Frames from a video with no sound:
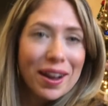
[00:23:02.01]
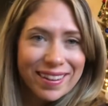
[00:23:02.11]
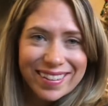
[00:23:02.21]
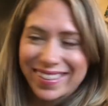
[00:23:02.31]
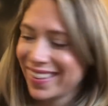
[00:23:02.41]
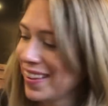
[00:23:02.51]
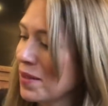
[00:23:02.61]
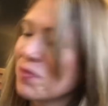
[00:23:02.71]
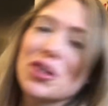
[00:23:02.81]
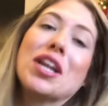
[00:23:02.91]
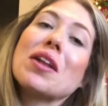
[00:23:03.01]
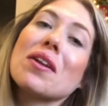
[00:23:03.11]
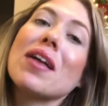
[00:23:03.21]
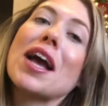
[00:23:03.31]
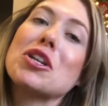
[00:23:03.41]
if you need a
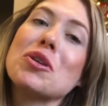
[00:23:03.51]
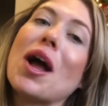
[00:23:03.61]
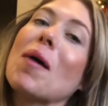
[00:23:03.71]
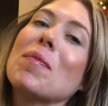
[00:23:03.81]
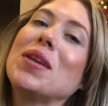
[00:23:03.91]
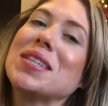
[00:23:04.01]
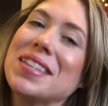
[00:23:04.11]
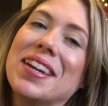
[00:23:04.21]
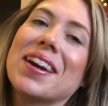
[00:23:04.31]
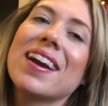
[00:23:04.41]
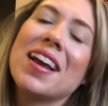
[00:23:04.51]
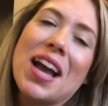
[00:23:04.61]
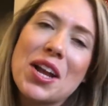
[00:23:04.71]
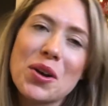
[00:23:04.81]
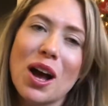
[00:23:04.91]
little extra help this year
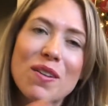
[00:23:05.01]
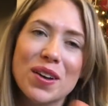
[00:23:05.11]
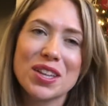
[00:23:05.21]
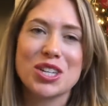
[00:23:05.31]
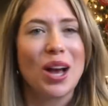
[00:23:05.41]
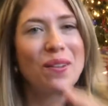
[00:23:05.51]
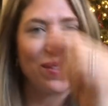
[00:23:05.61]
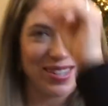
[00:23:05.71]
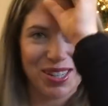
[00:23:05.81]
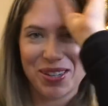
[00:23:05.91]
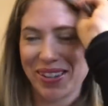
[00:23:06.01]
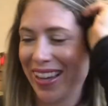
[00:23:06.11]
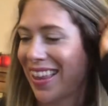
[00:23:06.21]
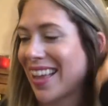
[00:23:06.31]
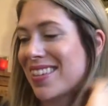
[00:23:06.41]
and your elf on the shelf isn't doing
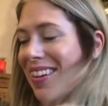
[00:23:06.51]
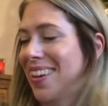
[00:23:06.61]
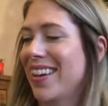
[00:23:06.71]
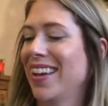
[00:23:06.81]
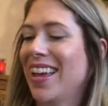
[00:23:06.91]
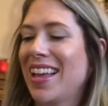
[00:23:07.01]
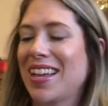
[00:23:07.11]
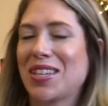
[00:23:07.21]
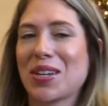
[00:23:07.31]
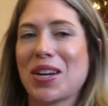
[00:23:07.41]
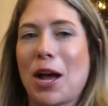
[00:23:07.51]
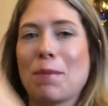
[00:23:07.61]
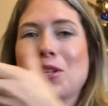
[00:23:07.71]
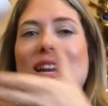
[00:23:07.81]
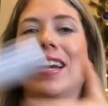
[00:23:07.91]
it, that's a good
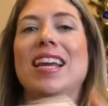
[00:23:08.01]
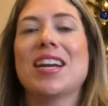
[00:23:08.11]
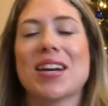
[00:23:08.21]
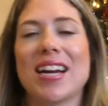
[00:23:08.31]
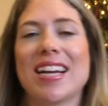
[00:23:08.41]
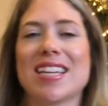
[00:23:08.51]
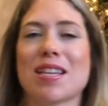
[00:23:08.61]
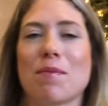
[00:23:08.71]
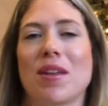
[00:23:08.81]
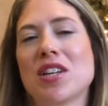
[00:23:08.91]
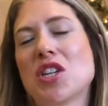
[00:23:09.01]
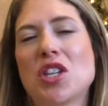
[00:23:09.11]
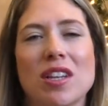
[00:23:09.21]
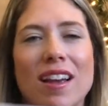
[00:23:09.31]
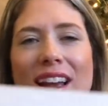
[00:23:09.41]
option. Here is something
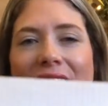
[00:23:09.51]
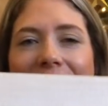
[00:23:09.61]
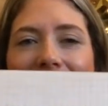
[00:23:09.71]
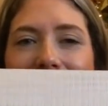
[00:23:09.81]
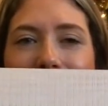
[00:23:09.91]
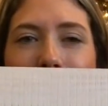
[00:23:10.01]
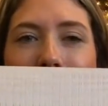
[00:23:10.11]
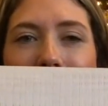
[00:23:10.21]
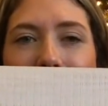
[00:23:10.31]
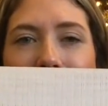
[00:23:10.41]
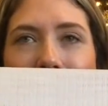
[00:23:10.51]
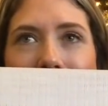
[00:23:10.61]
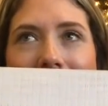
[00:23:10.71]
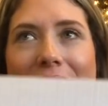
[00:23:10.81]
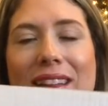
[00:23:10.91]
just kind of simple and
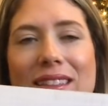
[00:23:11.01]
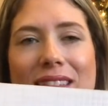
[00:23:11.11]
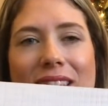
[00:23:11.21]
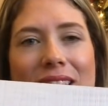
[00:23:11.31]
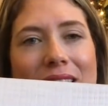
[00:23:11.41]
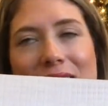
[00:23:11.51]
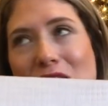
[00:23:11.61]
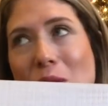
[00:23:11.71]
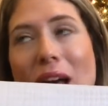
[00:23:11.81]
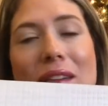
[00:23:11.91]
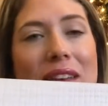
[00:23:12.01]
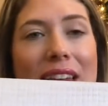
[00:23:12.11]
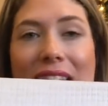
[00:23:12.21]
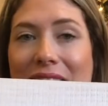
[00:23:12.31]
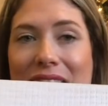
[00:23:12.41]
cute. I don't have
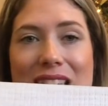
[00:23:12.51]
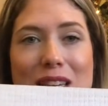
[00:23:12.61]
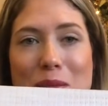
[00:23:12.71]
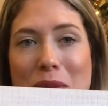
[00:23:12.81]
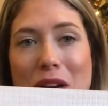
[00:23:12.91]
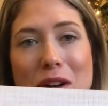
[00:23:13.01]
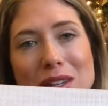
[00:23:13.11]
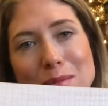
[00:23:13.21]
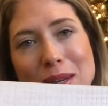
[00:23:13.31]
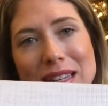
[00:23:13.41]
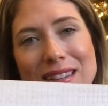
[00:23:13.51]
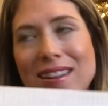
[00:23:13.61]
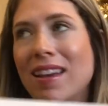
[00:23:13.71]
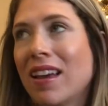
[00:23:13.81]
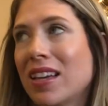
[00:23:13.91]
anything that says Merry Christmas,
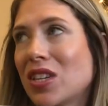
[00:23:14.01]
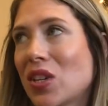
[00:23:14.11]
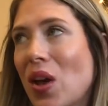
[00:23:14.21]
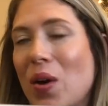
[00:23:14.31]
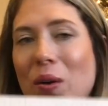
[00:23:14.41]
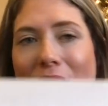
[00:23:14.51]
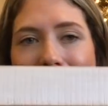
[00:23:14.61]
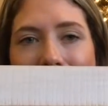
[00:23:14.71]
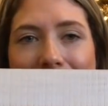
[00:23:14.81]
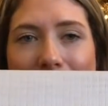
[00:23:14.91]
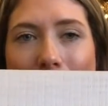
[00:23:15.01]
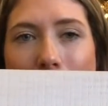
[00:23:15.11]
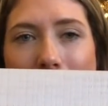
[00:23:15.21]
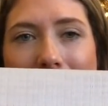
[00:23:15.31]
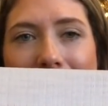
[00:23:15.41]
so I found this at Home